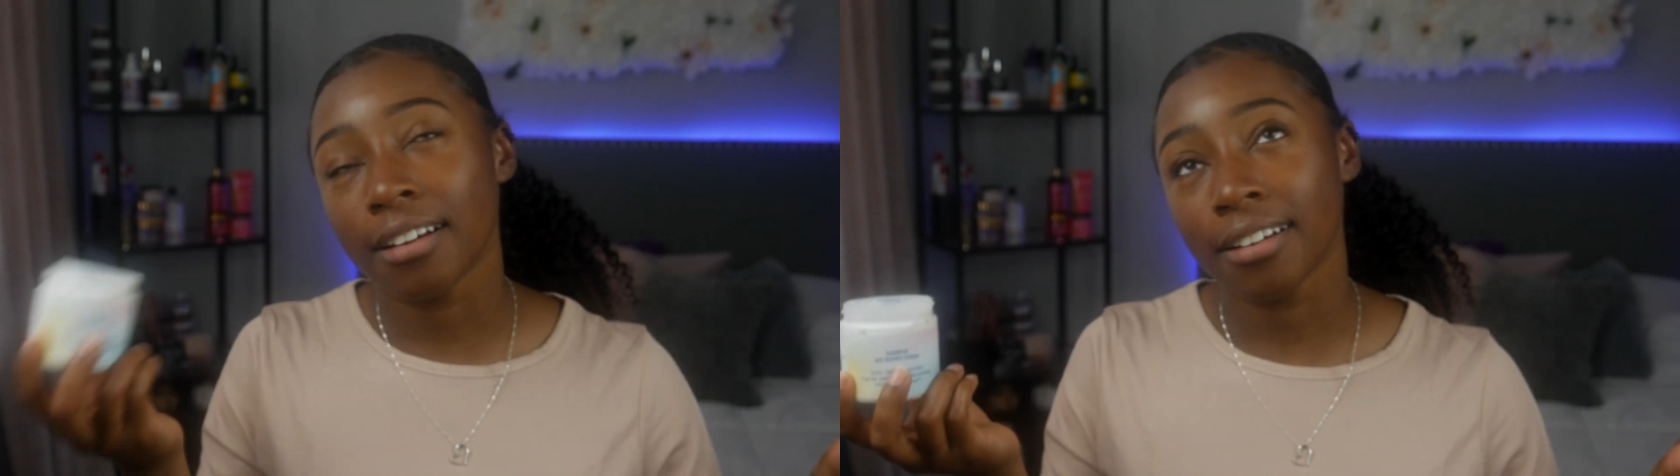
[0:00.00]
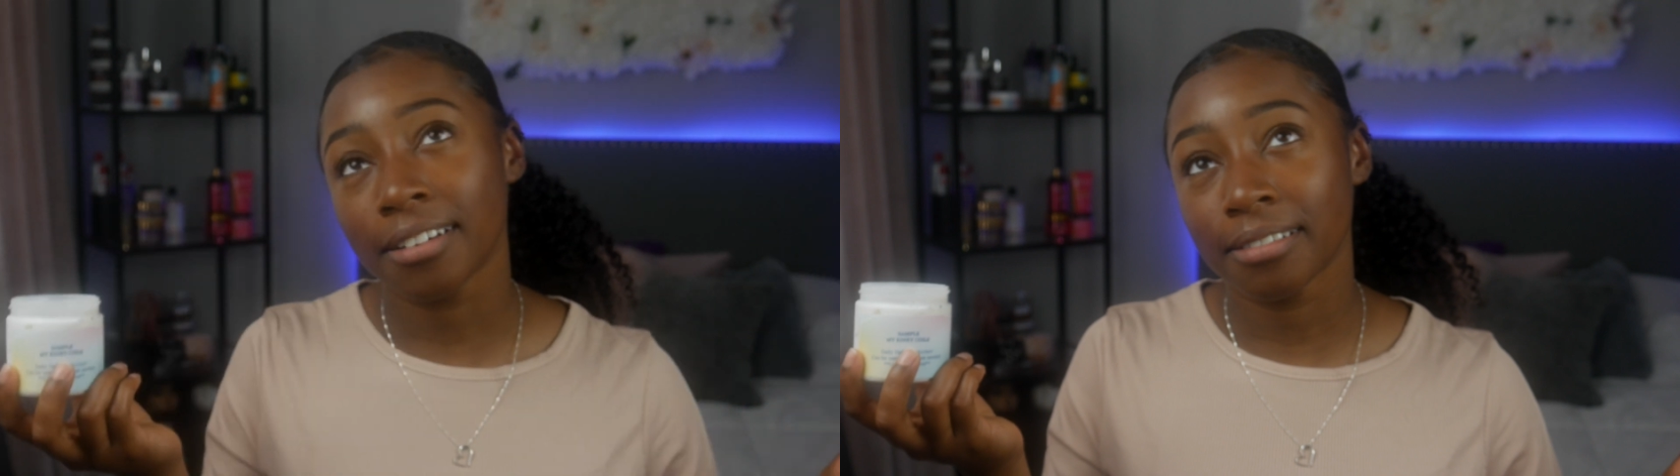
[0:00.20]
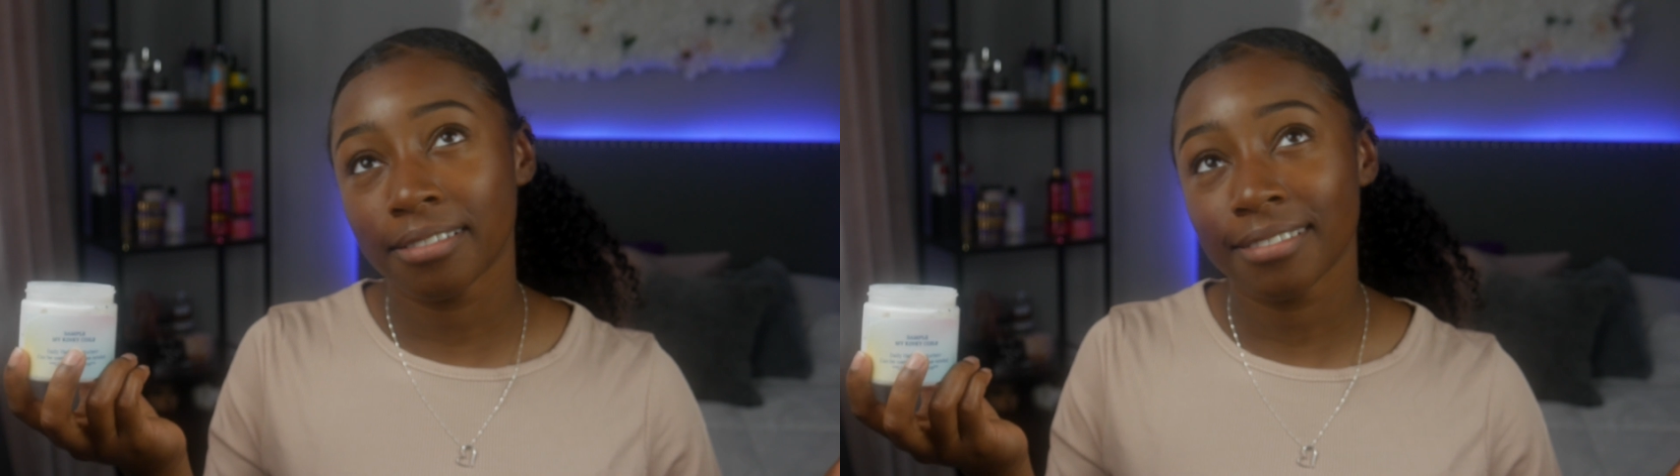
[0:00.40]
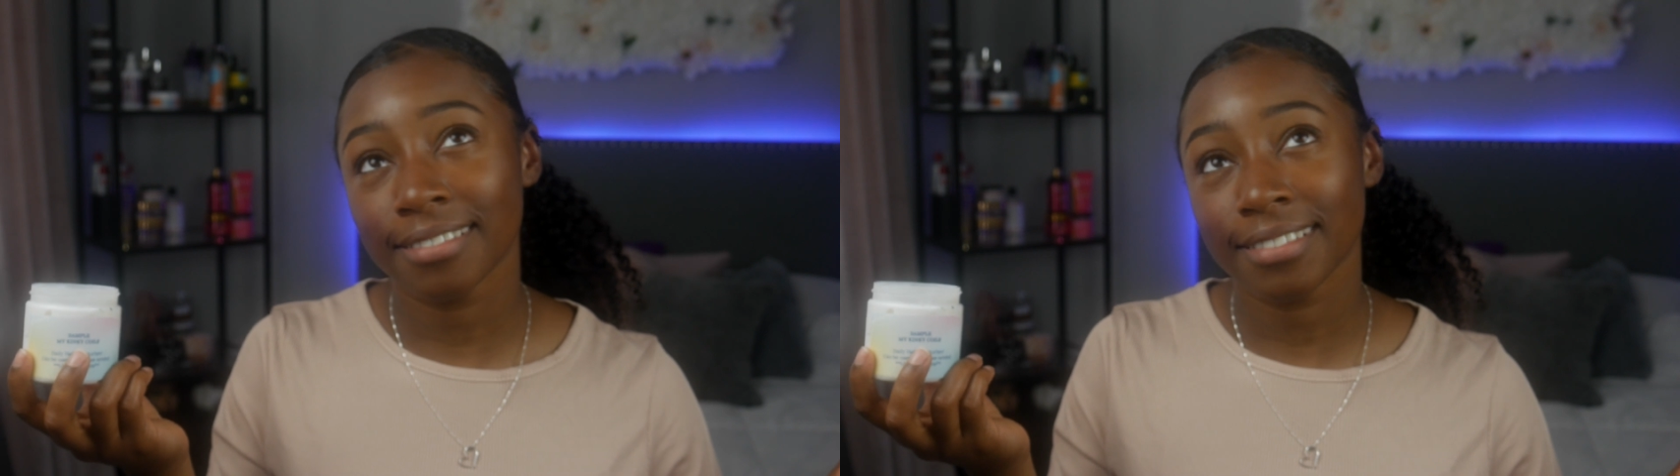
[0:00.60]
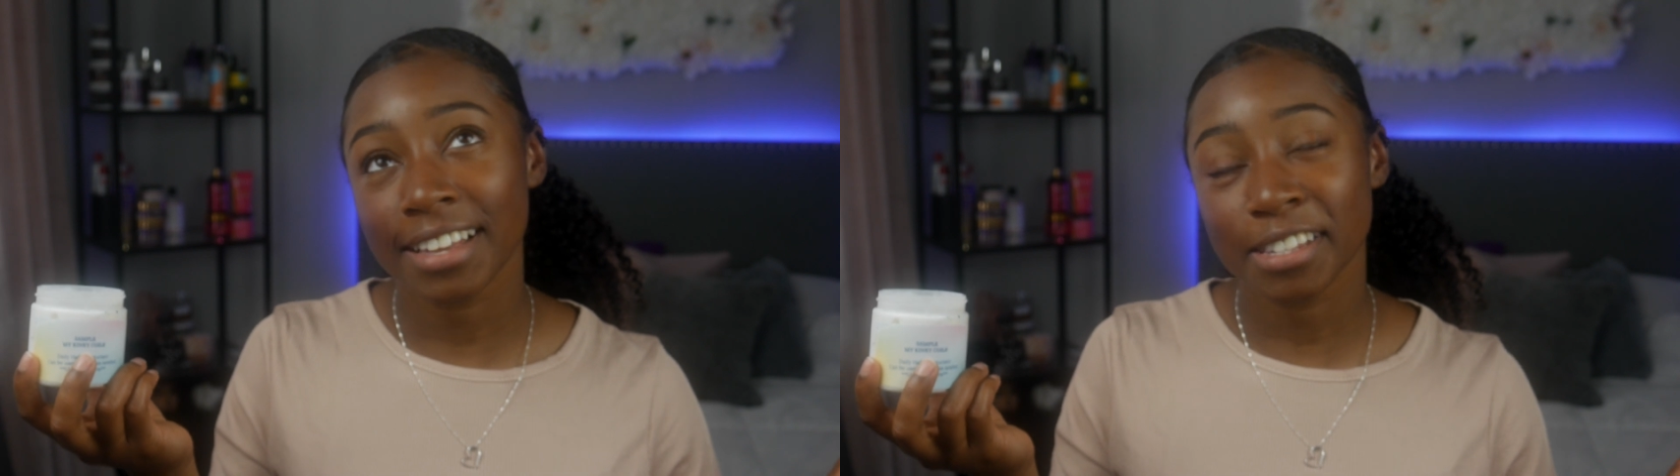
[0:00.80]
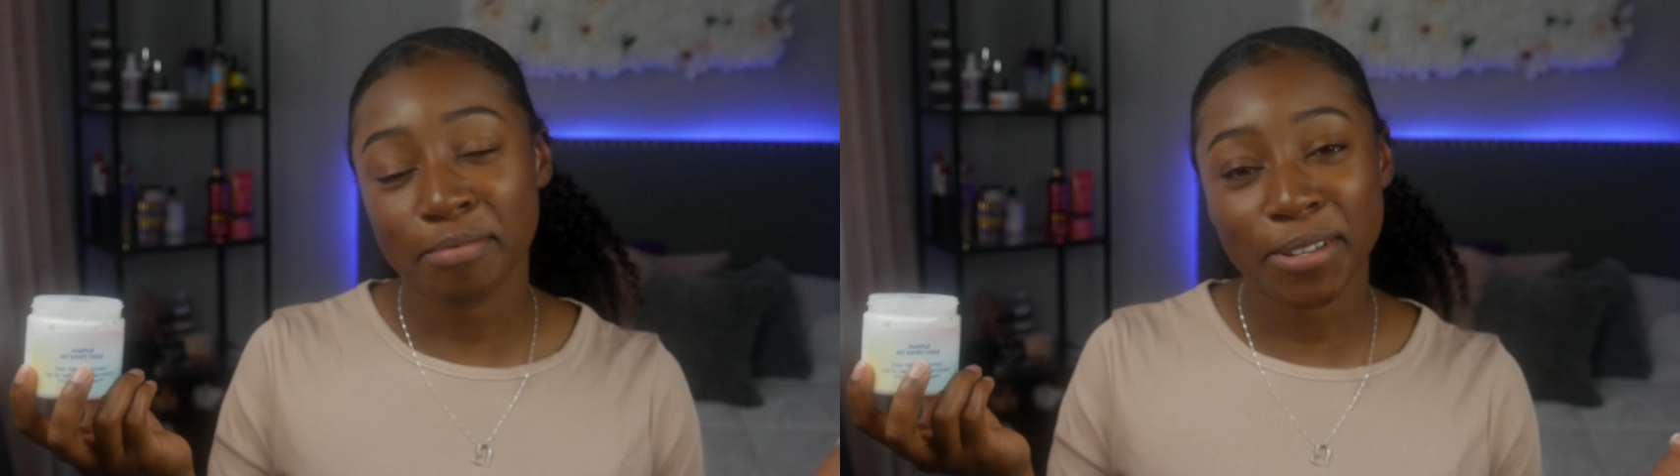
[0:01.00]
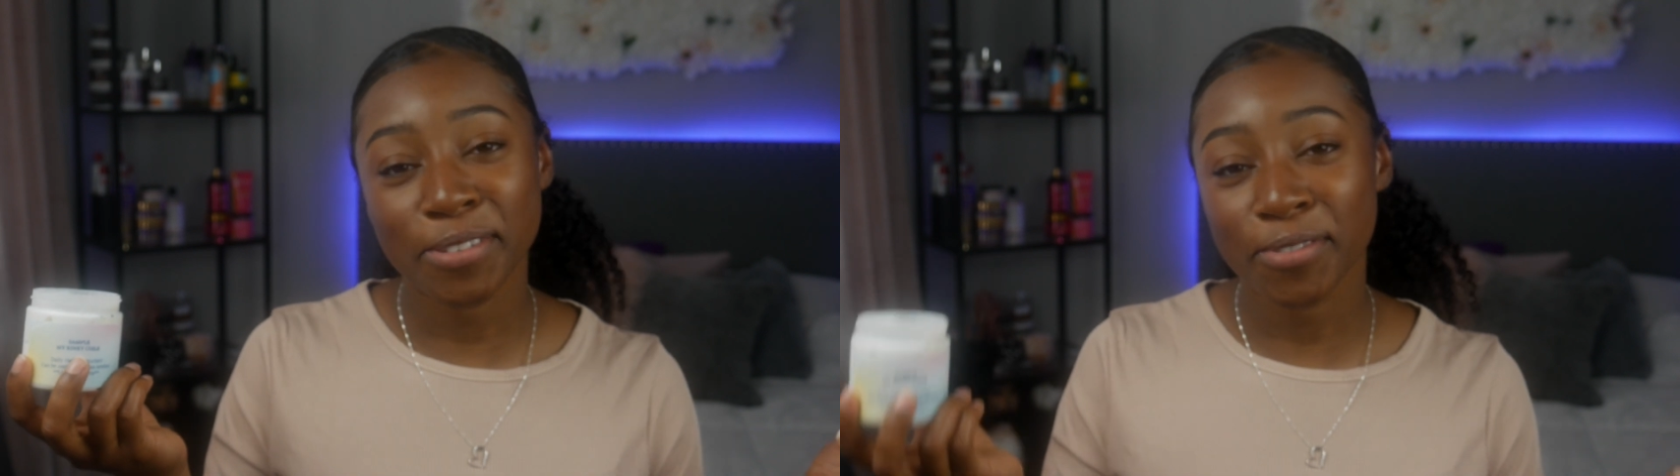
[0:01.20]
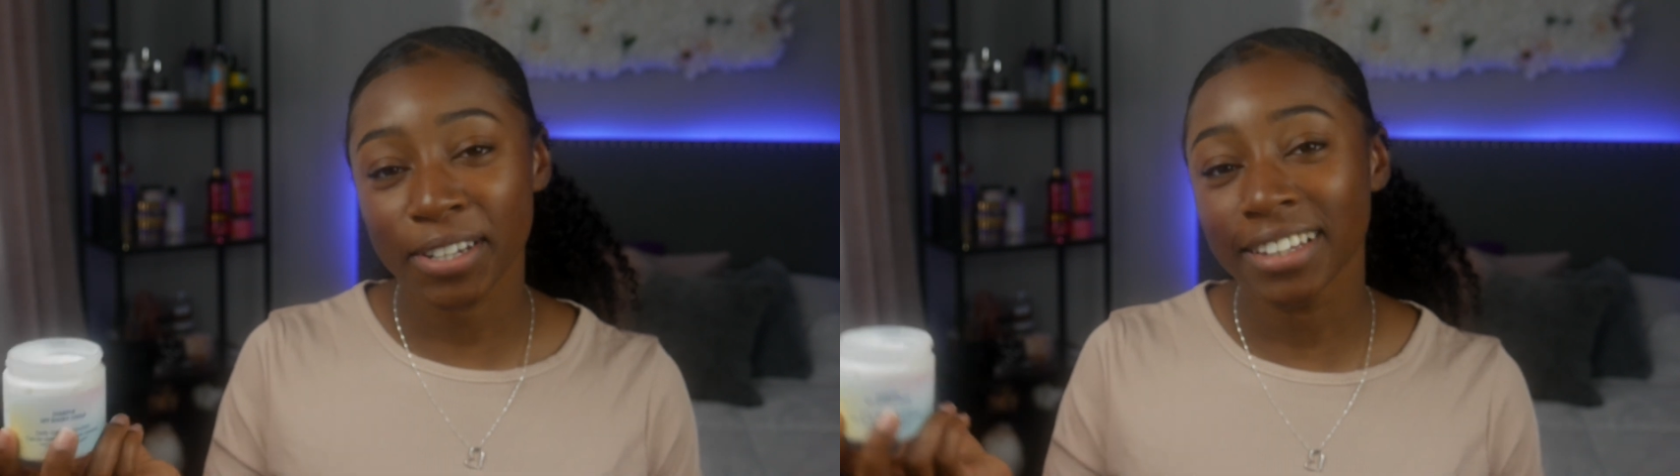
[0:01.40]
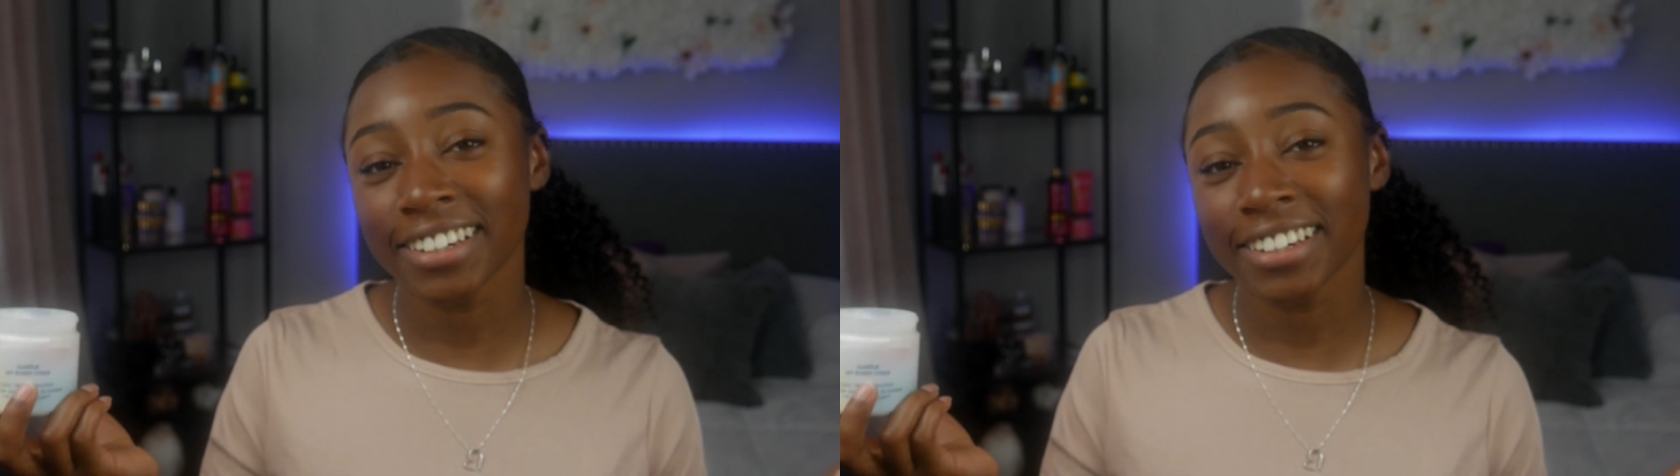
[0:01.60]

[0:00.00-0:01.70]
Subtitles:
oh, that smells really good.